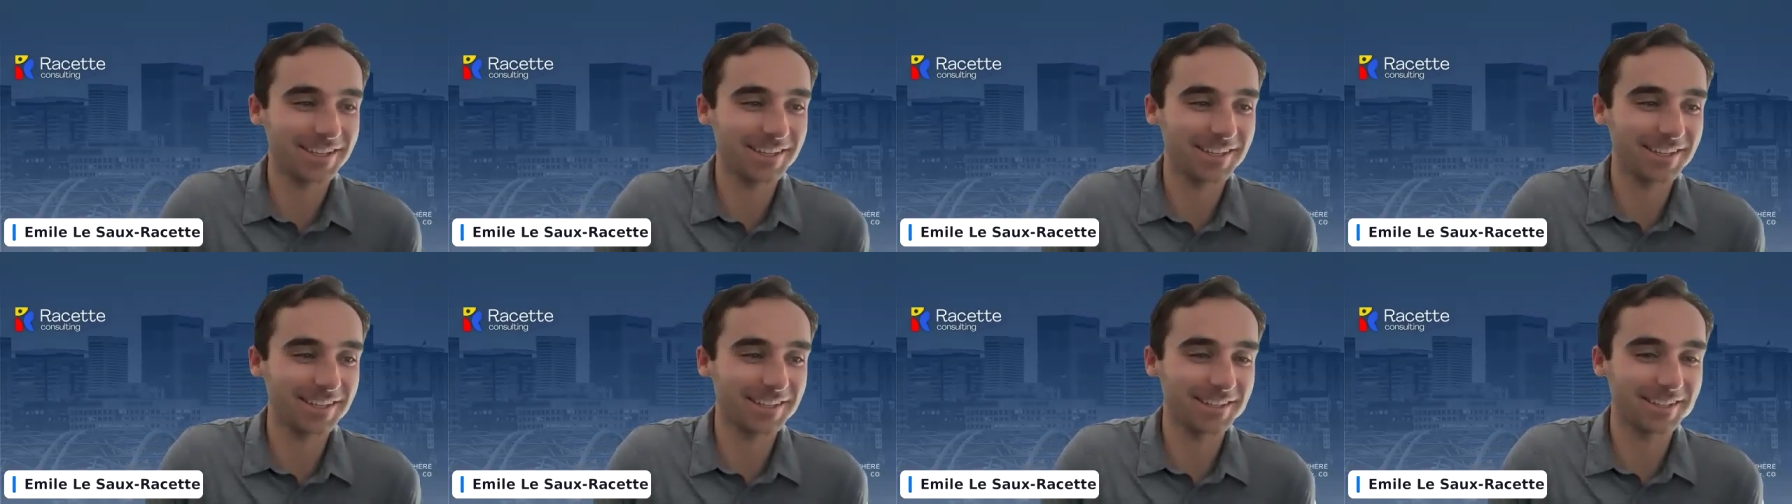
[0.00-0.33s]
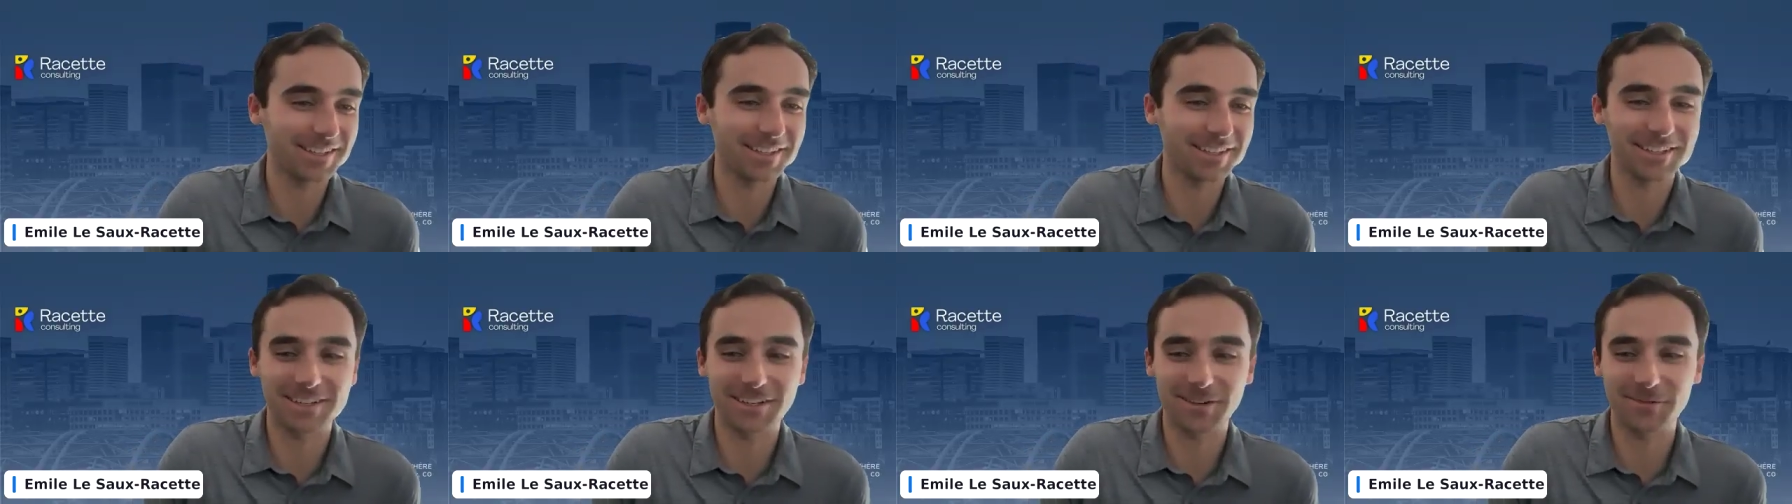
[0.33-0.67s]

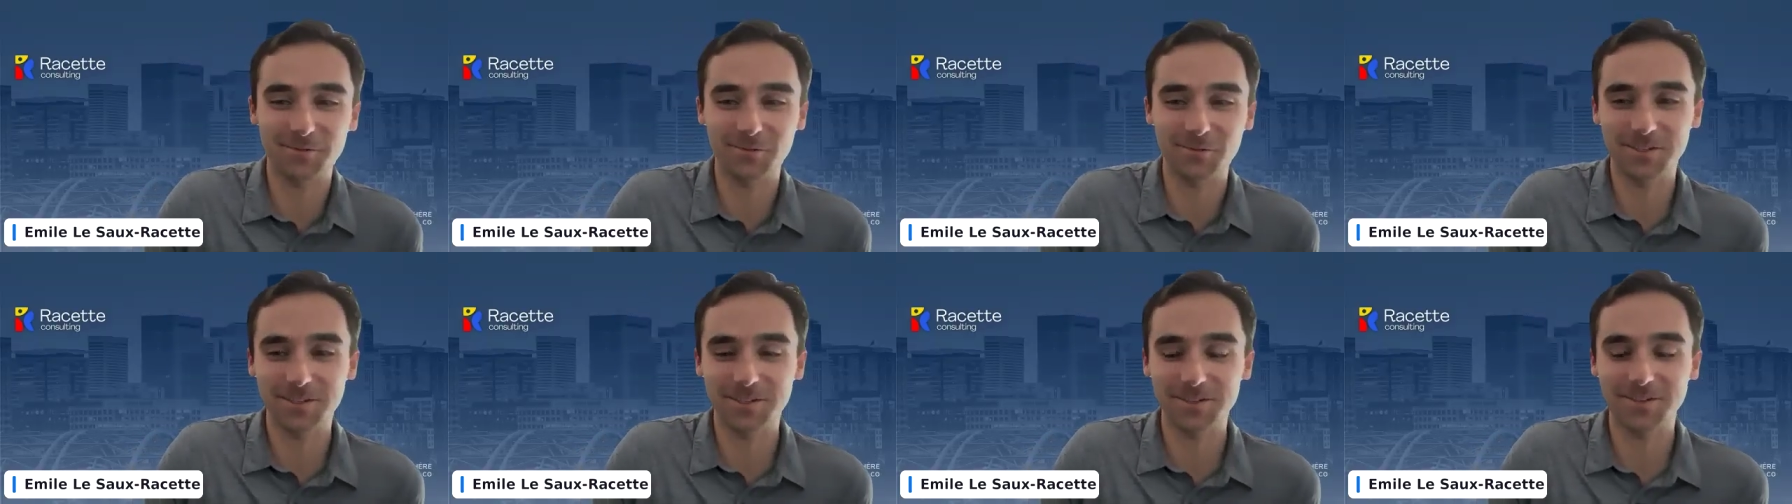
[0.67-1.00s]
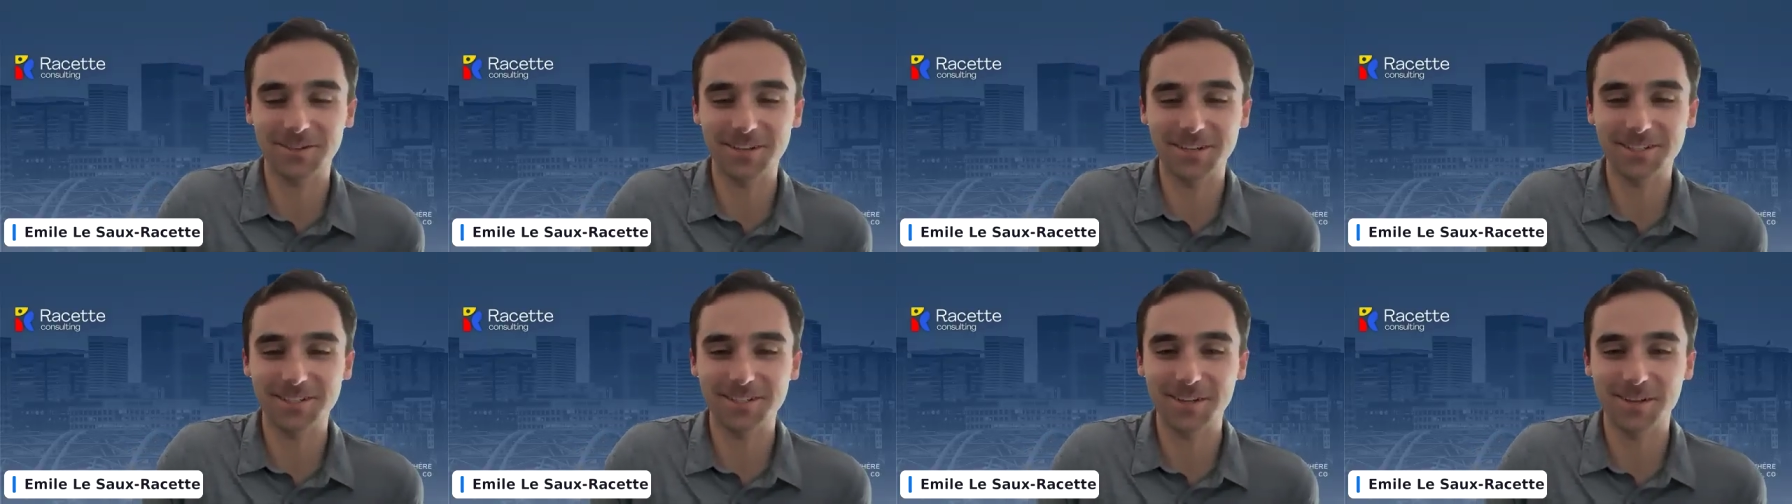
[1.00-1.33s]
and we'll see
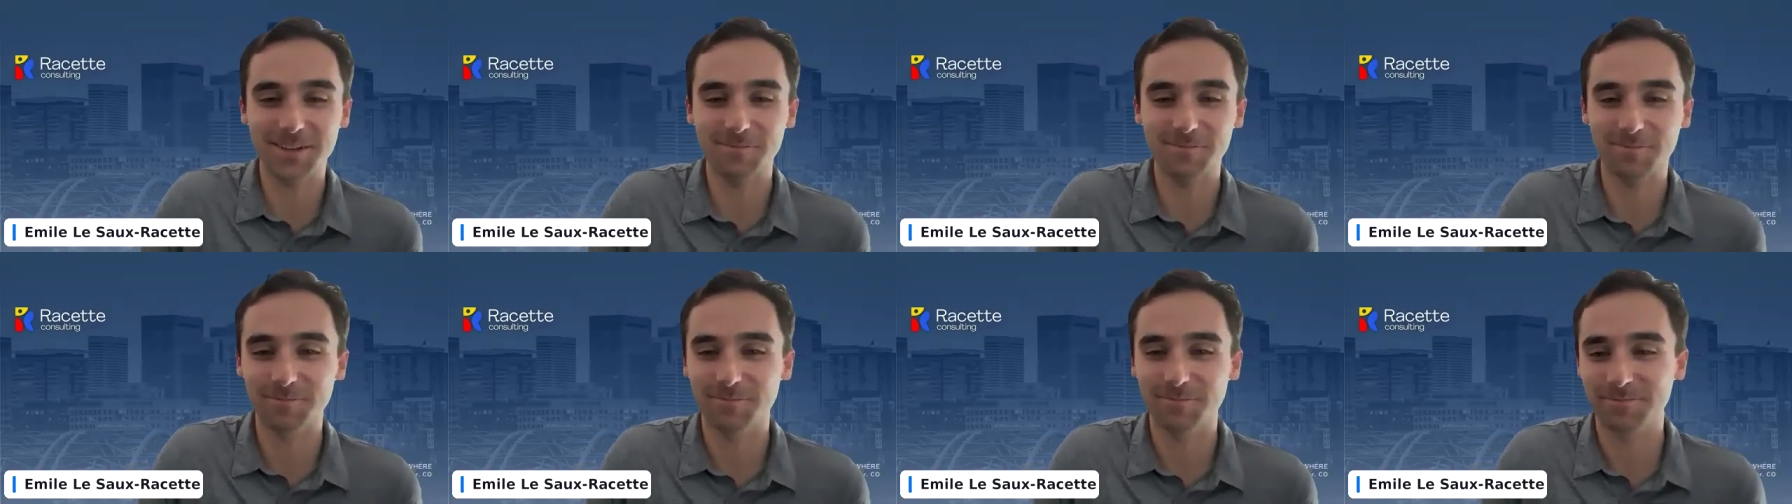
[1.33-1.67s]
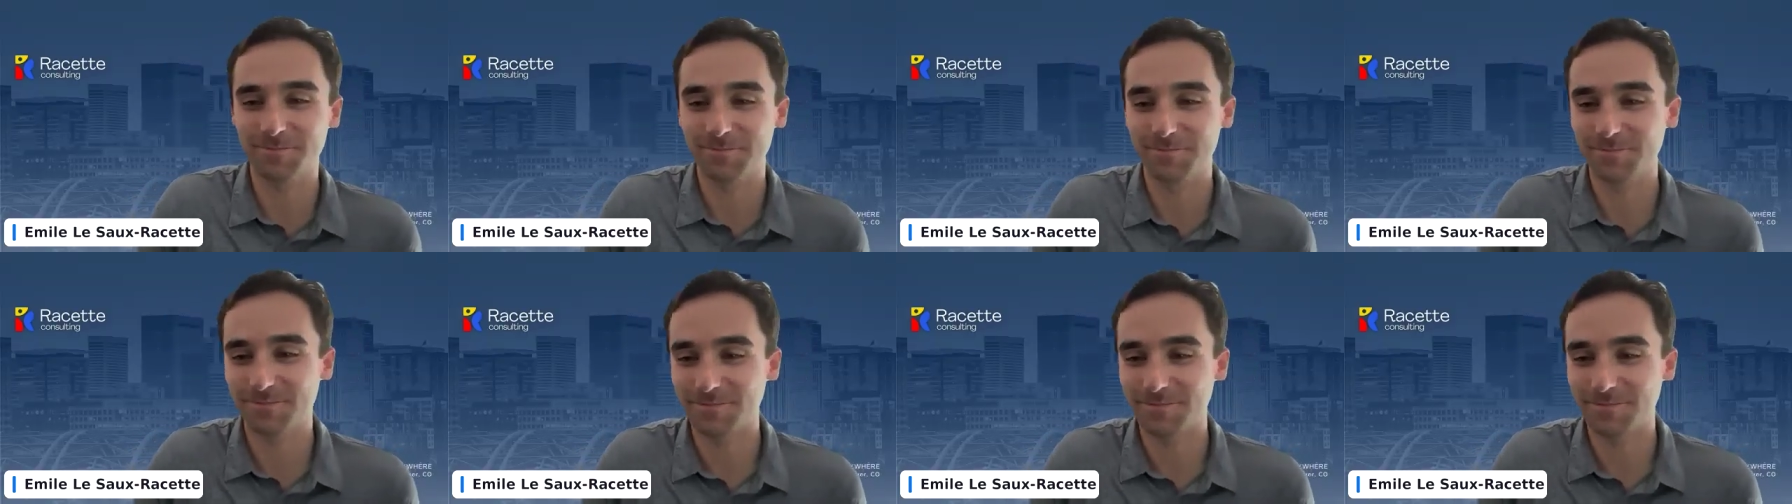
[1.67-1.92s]
you next time.